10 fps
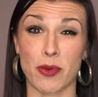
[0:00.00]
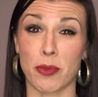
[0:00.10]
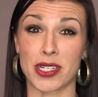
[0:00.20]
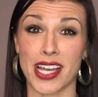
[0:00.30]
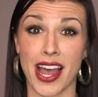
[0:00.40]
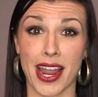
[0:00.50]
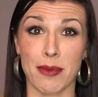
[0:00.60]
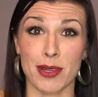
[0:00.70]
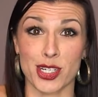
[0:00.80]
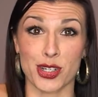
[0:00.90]
One more
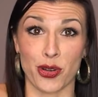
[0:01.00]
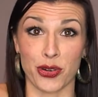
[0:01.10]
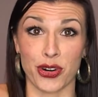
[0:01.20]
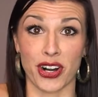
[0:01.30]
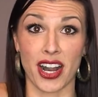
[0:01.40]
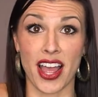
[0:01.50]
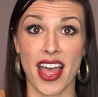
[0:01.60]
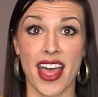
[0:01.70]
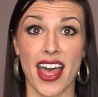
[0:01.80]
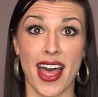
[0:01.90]
time, shoulder,
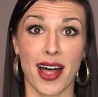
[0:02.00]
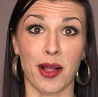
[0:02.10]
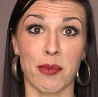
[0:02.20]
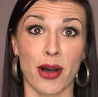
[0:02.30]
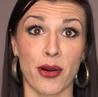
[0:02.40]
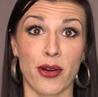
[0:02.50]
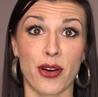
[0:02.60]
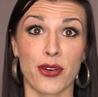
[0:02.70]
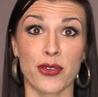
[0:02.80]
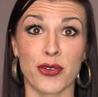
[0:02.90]
elbow,
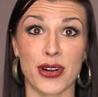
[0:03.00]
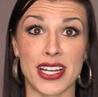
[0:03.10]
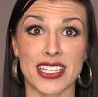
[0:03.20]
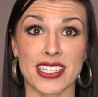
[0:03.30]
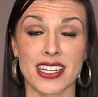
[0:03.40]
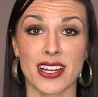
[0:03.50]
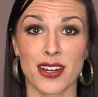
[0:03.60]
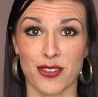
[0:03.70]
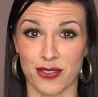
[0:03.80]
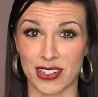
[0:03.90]
wrist,
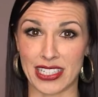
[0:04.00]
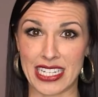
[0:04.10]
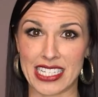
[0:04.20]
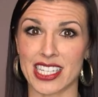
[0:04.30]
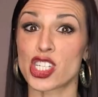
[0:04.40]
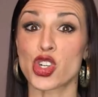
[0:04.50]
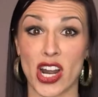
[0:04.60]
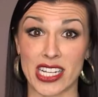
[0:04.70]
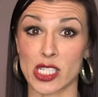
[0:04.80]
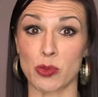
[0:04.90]
release. Let's try
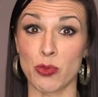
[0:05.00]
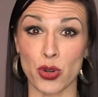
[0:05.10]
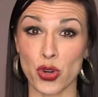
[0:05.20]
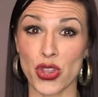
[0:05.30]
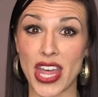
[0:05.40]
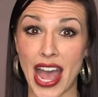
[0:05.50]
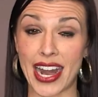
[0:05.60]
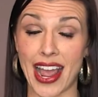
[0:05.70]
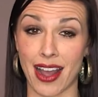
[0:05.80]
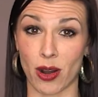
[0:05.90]
to smooth that
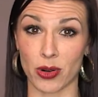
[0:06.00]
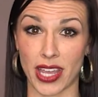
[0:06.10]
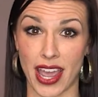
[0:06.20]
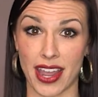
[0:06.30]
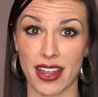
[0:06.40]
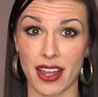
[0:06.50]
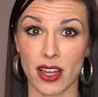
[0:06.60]
out, okay?